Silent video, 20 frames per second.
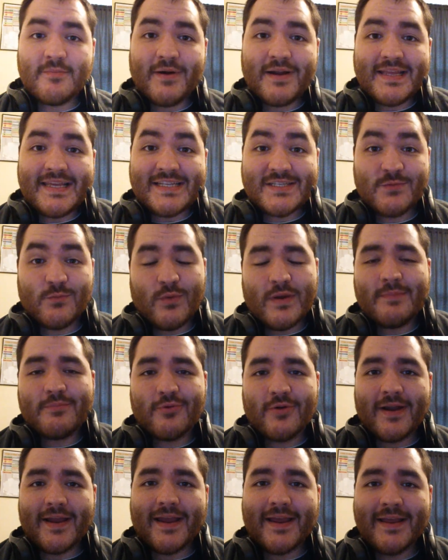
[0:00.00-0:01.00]
Buddy, it's
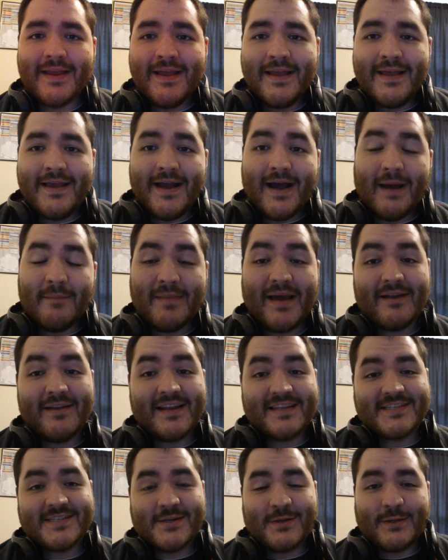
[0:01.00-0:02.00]
Whipray. I'm
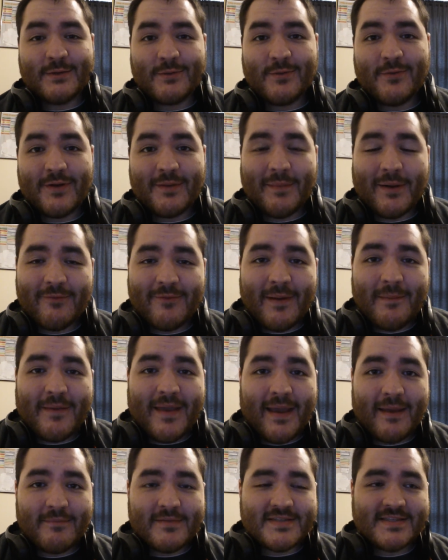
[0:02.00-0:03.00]
not necessarily recording my
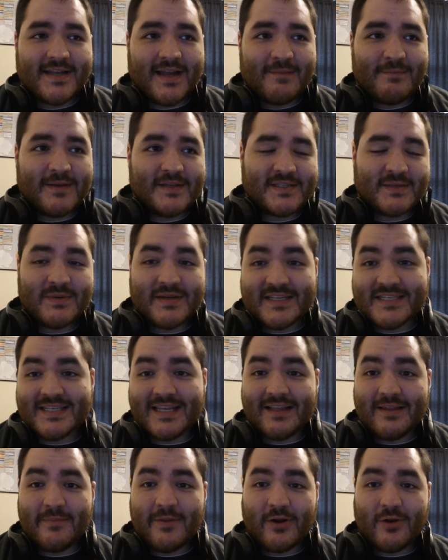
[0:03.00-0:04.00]
webcam this time because I want a
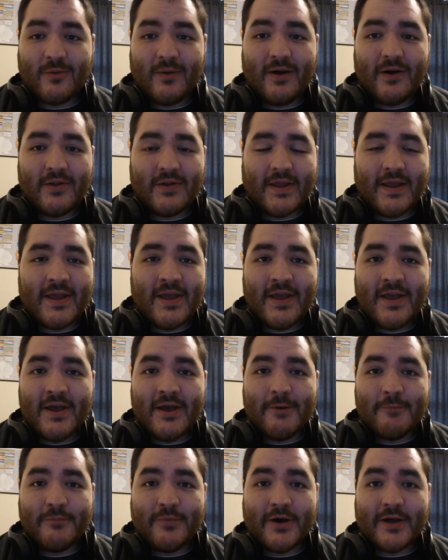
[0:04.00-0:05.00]
slightly better quality,
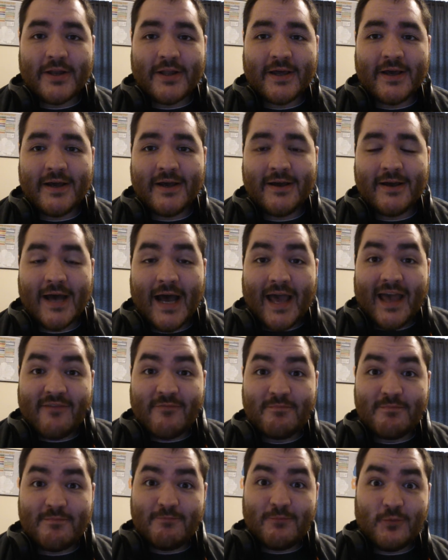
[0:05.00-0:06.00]
but I
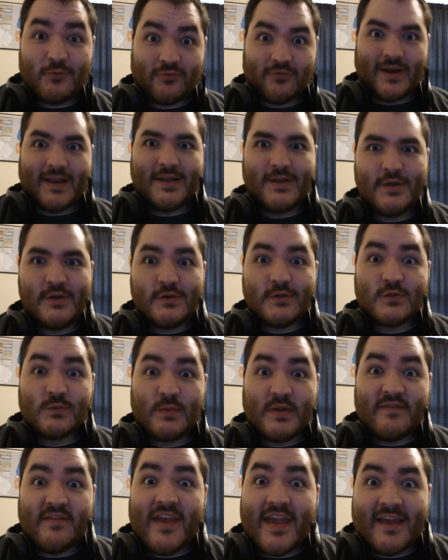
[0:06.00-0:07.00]
have great
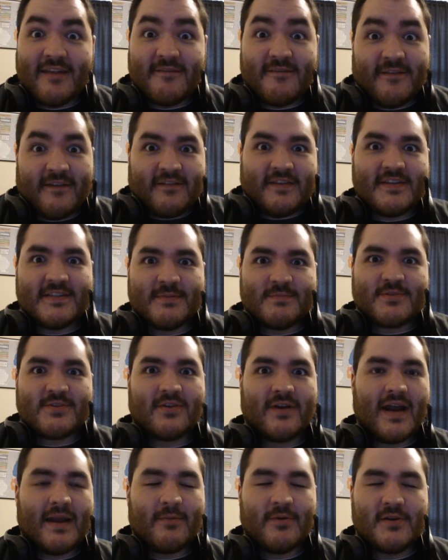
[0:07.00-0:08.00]
news. We've hit 50
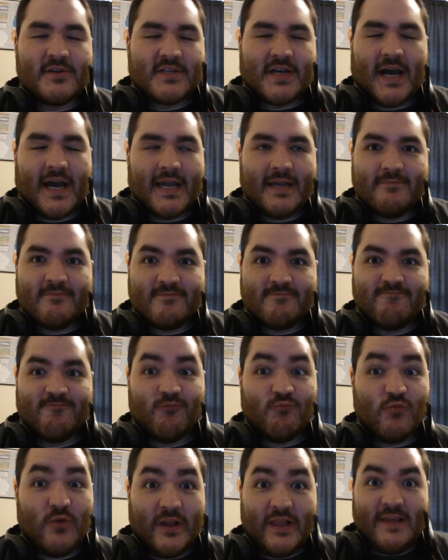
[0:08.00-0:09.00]
subscribers. I am
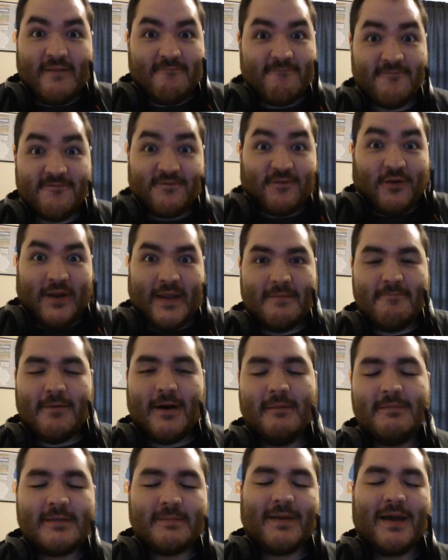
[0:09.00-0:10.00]
really freaking
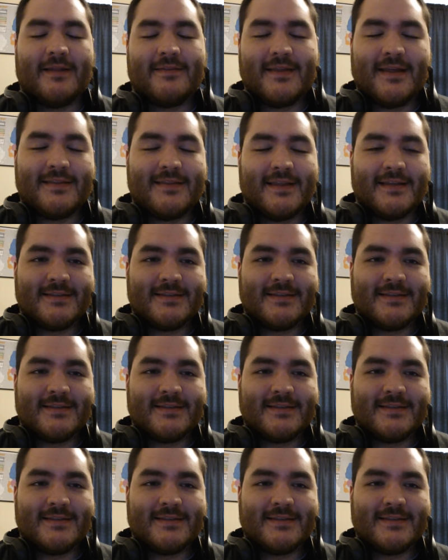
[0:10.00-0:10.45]
pumped about that.